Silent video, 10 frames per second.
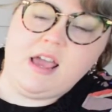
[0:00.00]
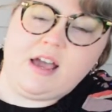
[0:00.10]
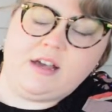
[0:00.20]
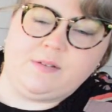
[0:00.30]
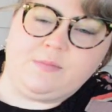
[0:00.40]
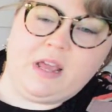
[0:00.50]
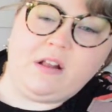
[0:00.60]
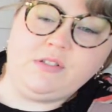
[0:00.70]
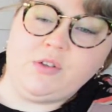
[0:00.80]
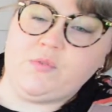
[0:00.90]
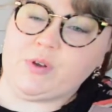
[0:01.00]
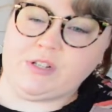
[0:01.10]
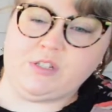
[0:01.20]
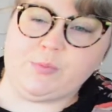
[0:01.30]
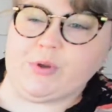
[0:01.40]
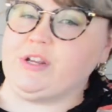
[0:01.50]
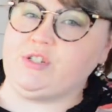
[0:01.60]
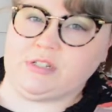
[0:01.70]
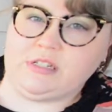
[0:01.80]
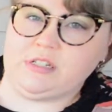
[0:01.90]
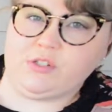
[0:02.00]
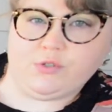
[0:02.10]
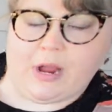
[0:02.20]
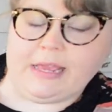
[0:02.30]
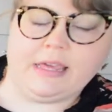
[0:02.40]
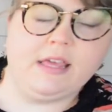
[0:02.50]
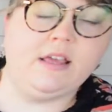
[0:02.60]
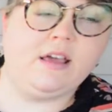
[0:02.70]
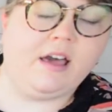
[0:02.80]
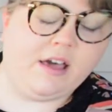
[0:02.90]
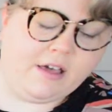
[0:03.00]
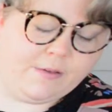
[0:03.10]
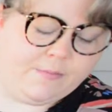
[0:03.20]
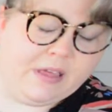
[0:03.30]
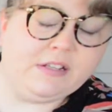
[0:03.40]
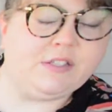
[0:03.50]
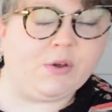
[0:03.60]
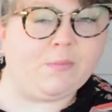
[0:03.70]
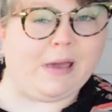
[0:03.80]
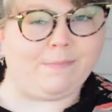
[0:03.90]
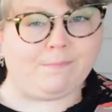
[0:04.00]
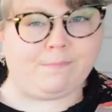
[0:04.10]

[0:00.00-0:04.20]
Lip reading: And also for inspiration to strike. And so my